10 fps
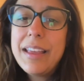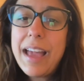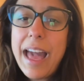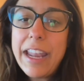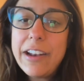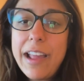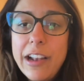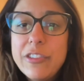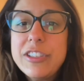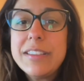I had an
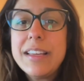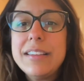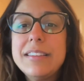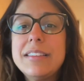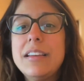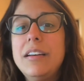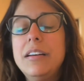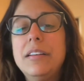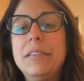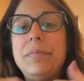allergy test,
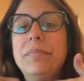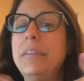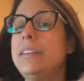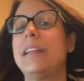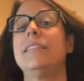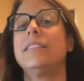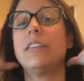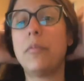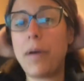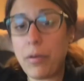and that doesn't
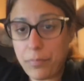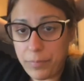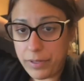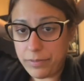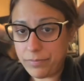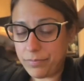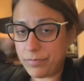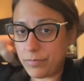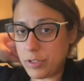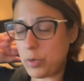come out, but
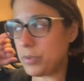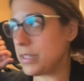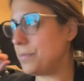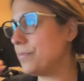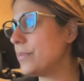so we'll see.